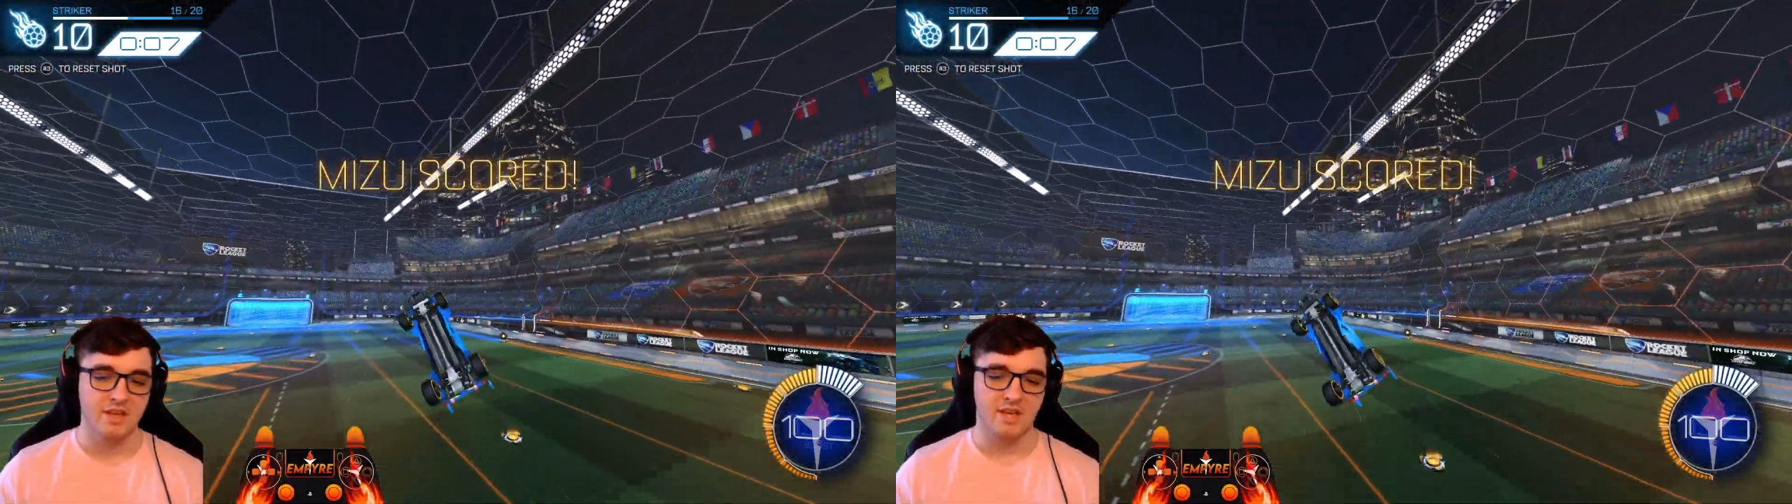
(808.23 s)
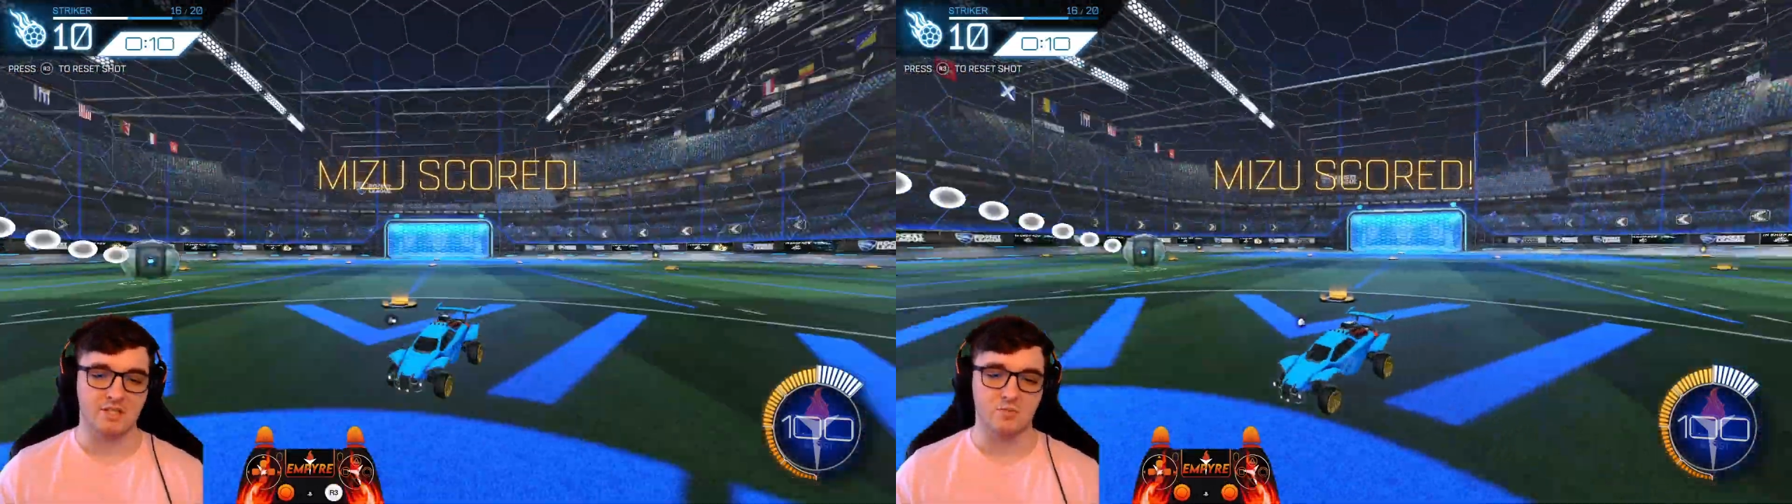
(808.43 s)

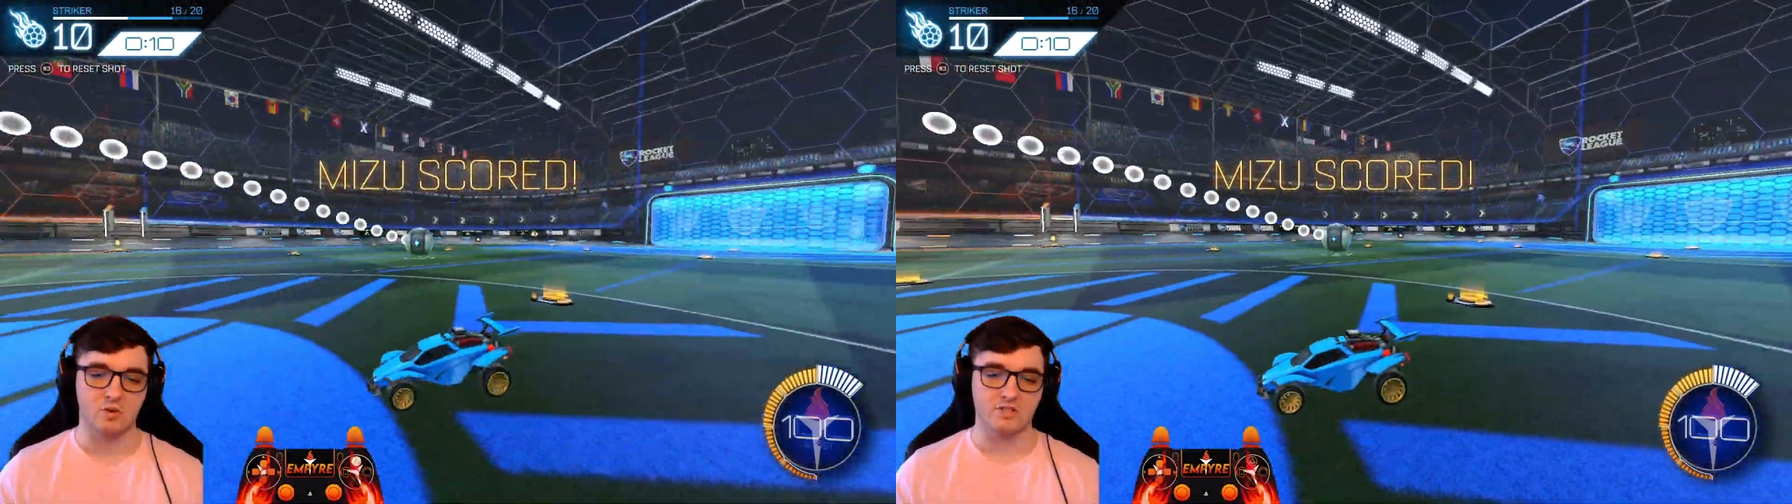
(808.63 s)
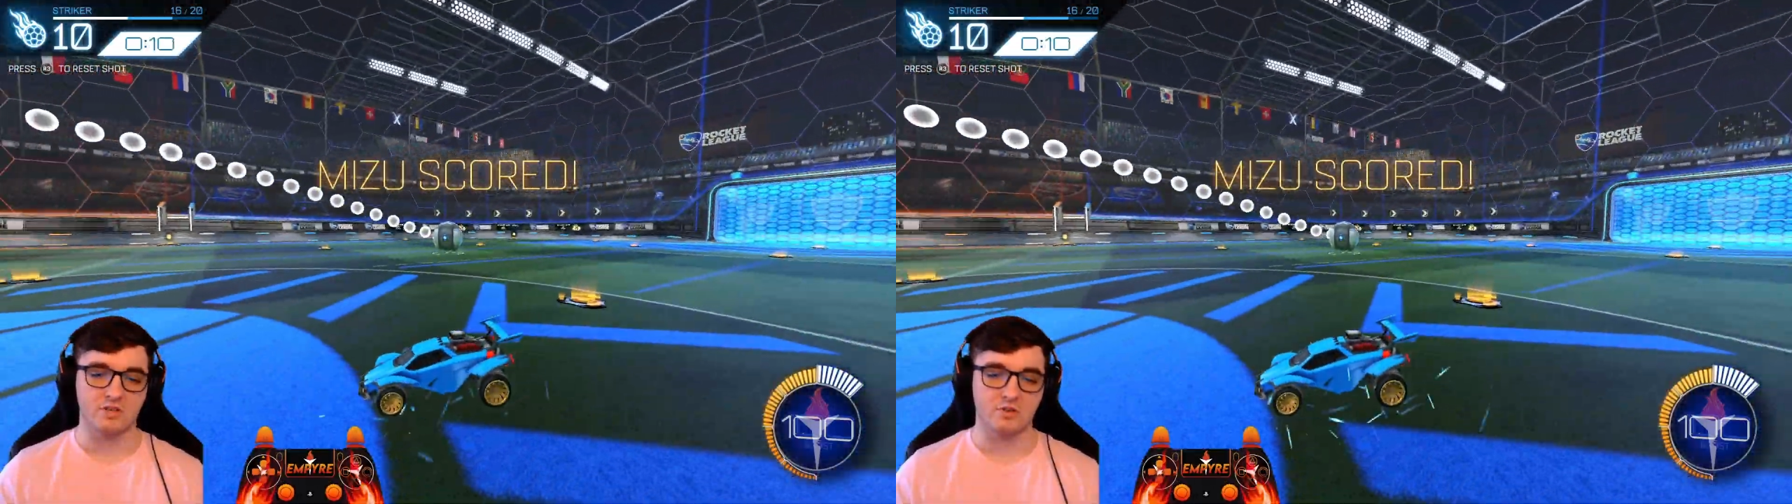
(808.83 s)
It's
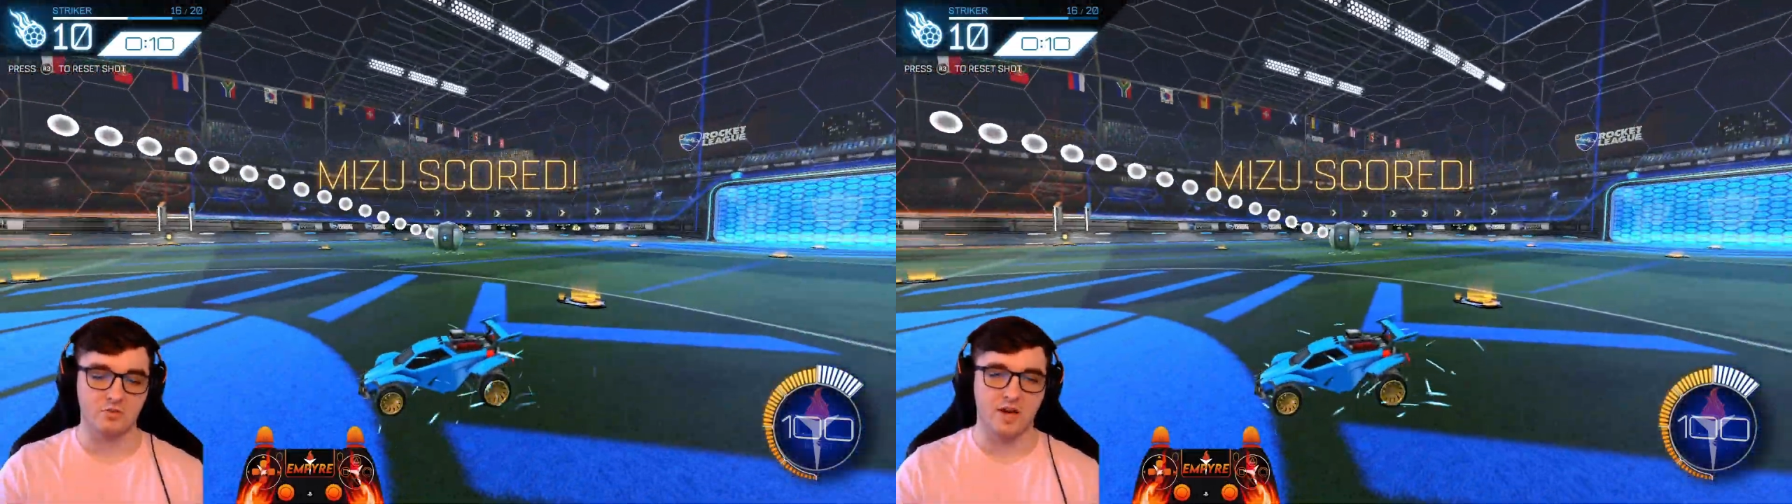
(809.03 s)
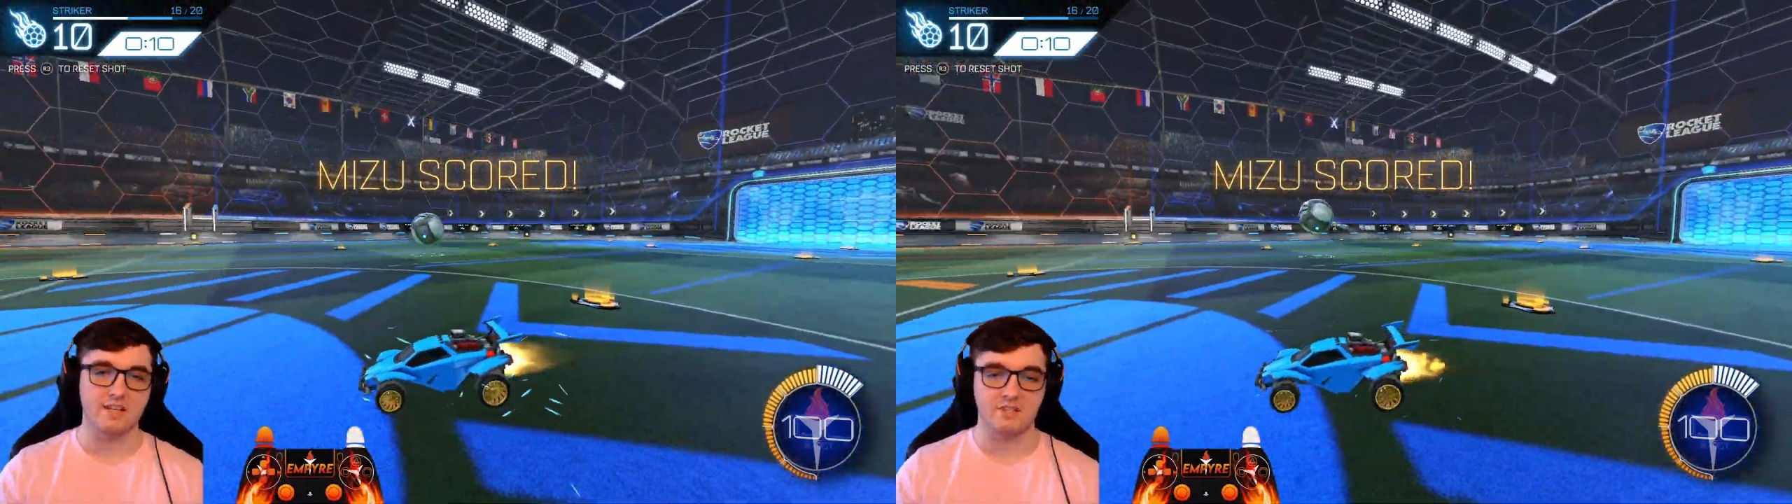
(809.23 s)
more so
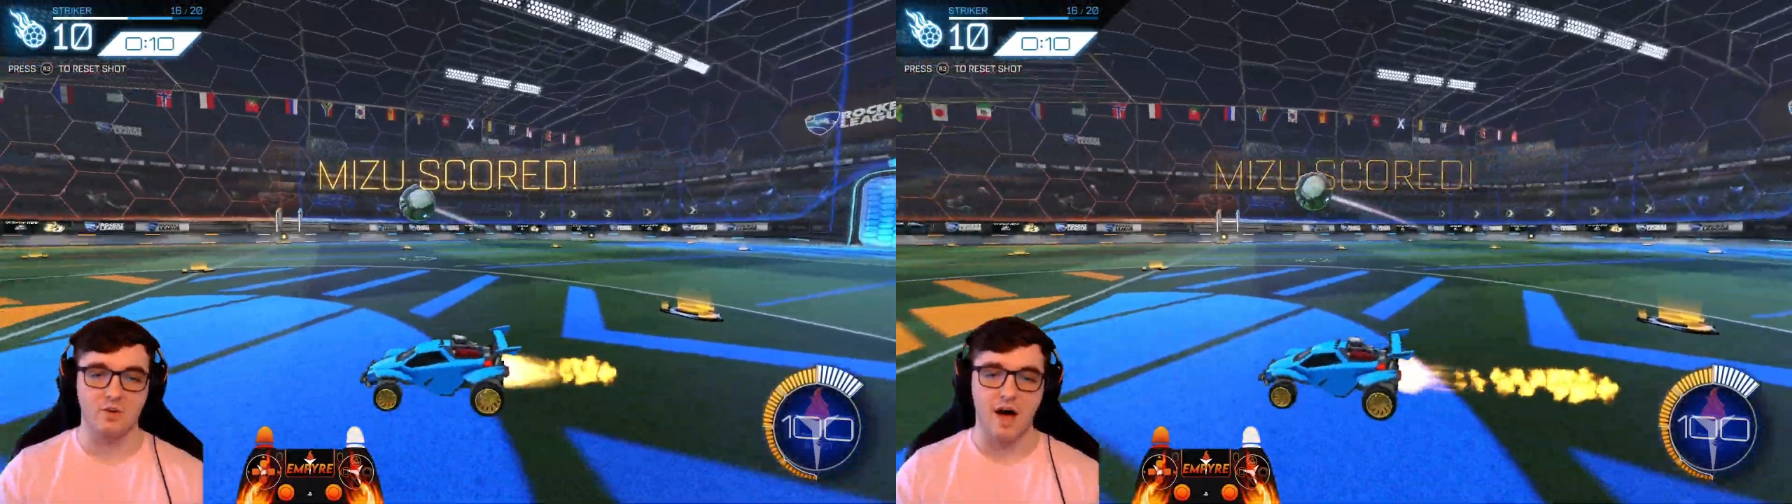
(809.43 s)
you guys know